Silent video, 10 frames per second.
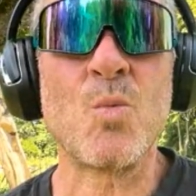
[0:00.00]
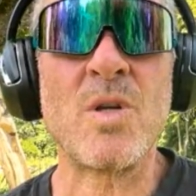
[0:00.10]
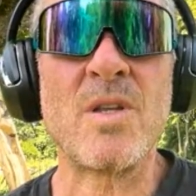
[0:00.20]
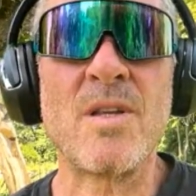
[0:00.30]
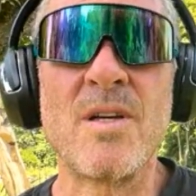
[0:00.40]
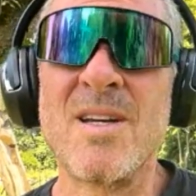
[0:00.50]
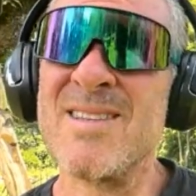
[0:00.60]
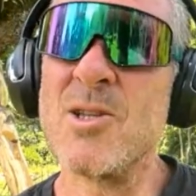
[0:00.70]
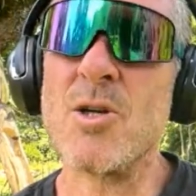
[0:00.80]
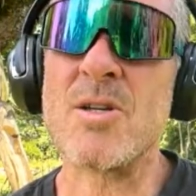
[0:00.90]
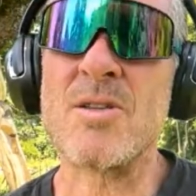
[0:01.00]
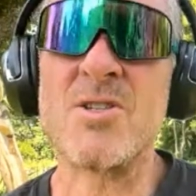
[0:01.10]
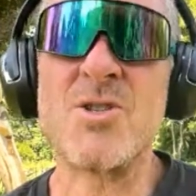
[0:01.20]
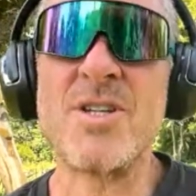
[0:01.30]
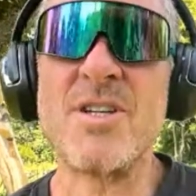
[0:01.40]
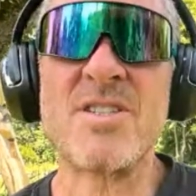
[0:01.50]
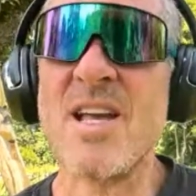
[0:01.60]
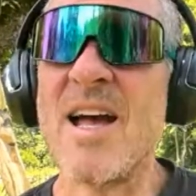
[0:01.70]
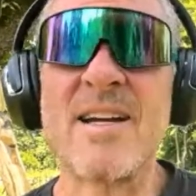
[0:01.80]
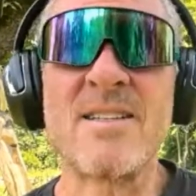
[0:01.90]
with the Genius
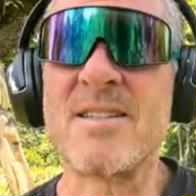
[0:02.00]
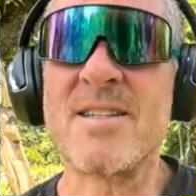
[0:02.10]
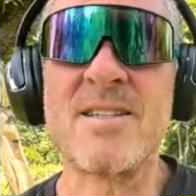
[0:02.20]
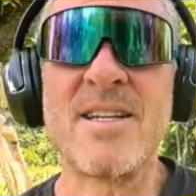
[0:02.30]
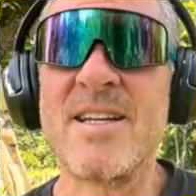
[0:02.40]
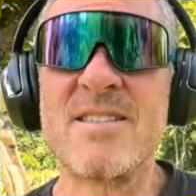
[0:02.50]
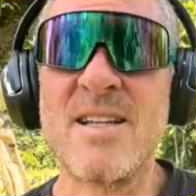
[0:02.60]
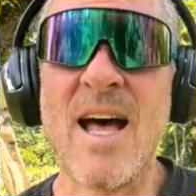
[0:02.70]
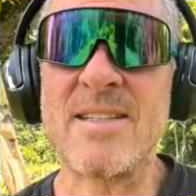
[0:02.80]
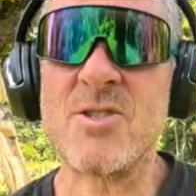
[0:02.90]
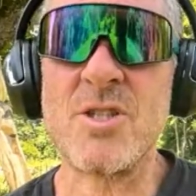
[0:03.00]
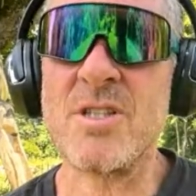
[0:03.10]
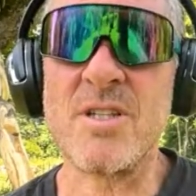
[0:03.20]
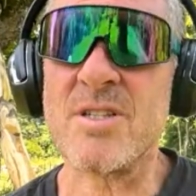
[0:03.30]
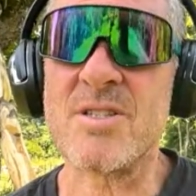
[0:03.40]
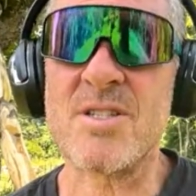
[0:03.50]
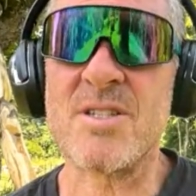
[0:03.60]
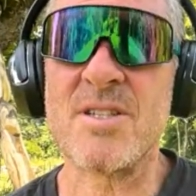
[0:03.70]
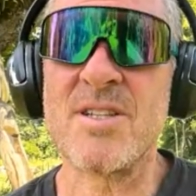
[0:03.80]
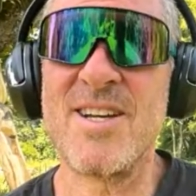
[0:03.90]
Act is not genius,
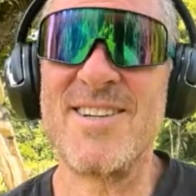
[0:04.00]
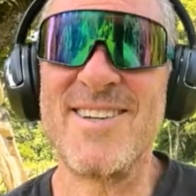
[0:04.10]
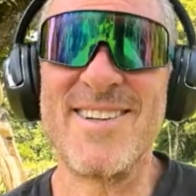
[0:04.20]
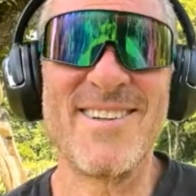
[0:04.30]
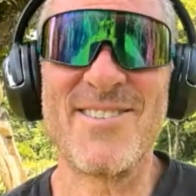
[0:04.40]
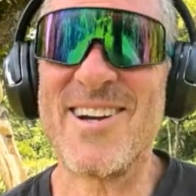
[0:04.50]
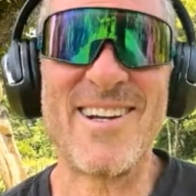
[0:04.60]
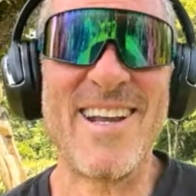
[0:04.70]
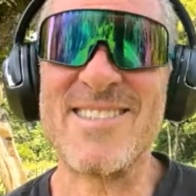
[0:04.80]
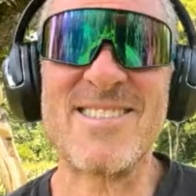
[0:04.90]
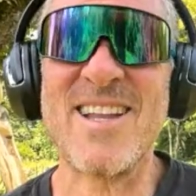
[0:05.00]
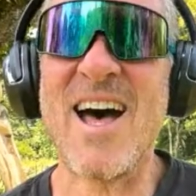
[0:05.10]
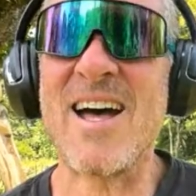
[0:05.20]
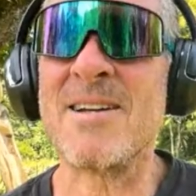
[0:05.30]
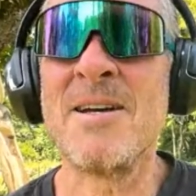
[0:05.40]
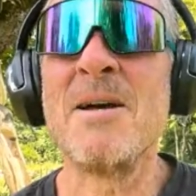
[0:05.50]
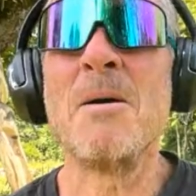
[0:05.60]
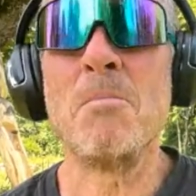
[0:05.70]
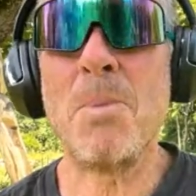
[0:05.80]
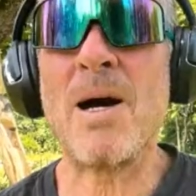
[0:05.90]
right? It's not.
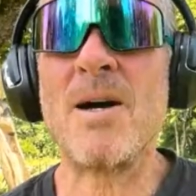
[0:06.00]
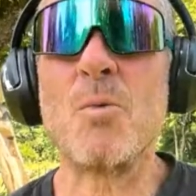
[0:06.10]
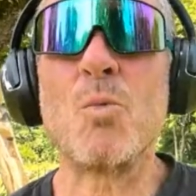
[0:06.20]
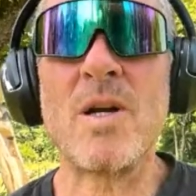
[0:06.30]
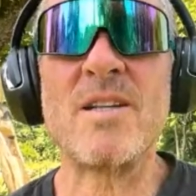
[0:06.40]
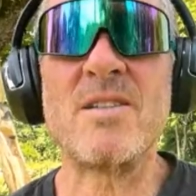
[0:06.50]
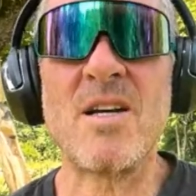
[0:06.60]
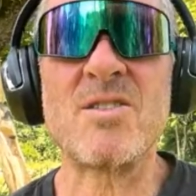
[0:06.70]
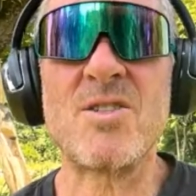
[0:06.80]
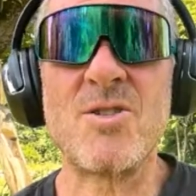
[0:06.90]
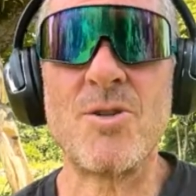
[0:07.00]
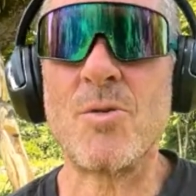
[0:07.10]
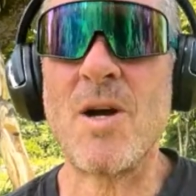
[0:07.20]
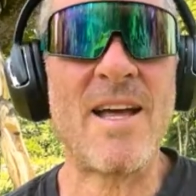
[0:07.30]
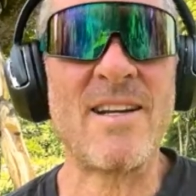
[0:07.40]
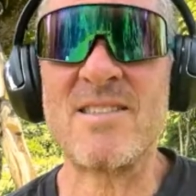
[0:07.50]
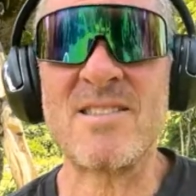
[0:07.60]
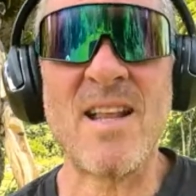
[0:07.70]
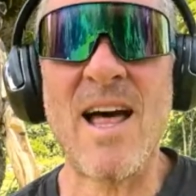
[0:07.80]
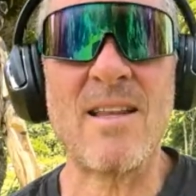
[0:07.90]
But what it does do, and
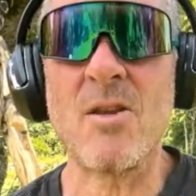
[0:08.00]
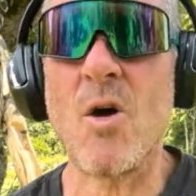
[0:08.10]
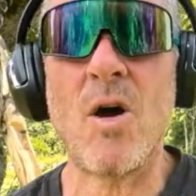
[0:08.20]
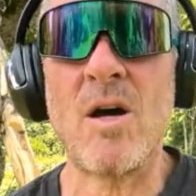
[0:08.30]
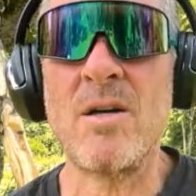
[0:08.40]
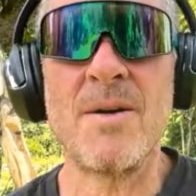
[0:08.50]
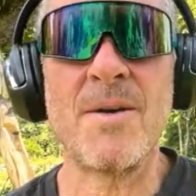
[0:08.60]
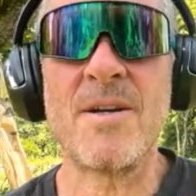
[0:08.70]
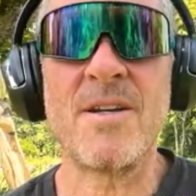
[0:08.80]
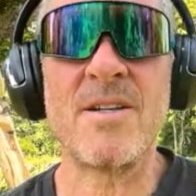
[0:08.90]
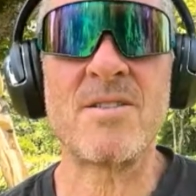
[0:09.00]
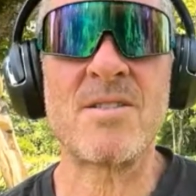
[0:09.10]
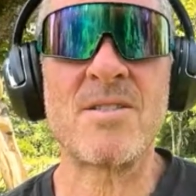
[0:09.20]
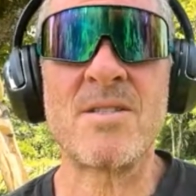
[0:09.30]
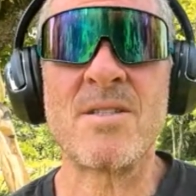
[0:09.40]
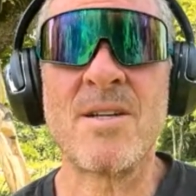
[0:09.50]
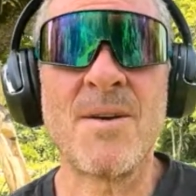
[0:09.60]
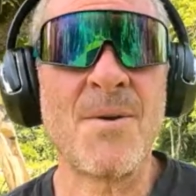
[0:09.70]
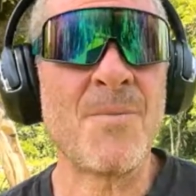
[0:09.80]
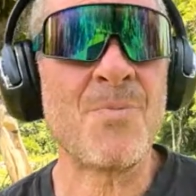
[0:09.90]
it's not law, it's
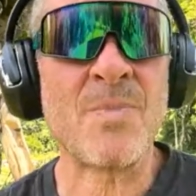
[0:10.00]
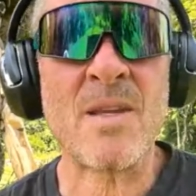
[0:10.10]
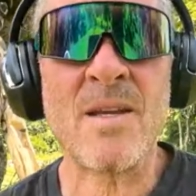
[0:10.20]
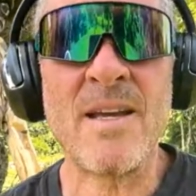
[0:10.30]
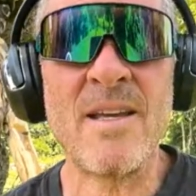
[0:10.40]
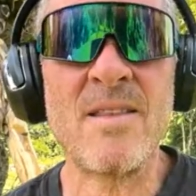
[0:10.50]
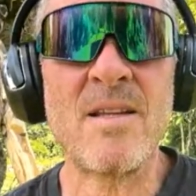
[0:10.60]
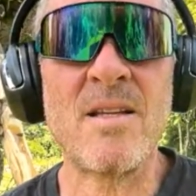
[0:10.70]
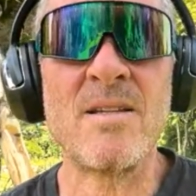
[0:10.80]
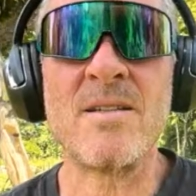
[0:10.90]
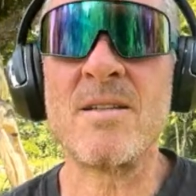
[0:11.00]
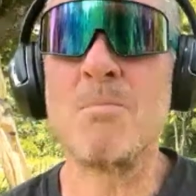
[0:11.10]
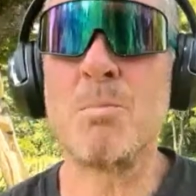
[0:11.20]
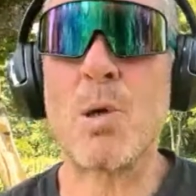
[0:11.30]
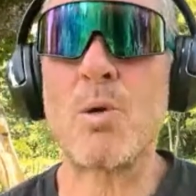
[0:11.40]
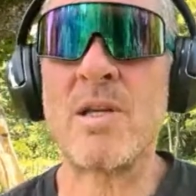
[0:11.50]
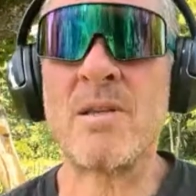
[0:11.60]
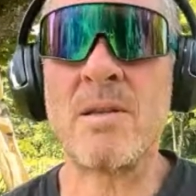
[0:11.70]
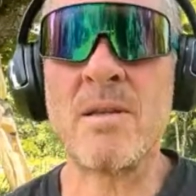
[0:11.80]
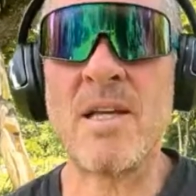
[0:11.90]
in the
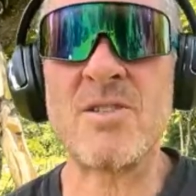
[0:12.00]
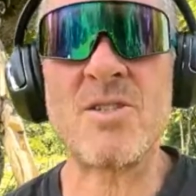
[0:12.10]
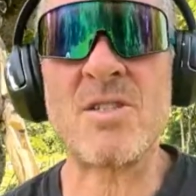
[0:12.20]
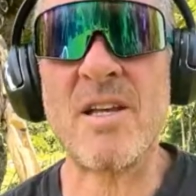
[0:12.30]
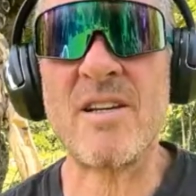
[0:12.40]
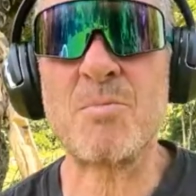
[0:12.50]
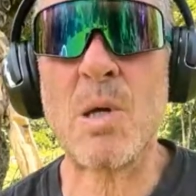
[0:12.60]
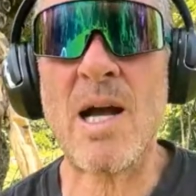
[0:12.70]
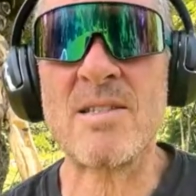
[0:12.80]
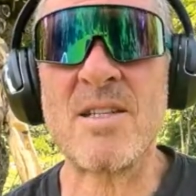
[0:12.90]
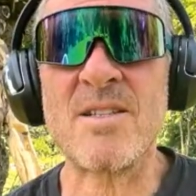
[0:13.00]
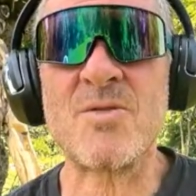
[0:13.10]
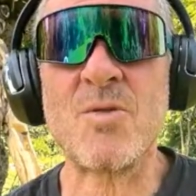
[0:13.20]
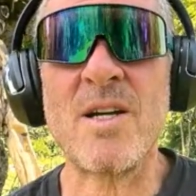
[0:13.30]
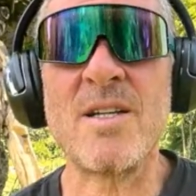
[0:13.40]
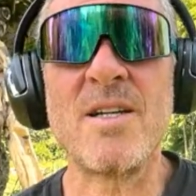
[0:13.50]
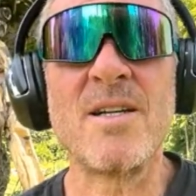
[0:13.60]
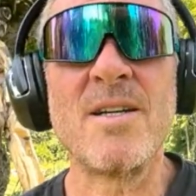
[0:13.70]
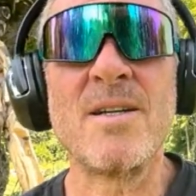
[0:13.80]
broken legislative process, right?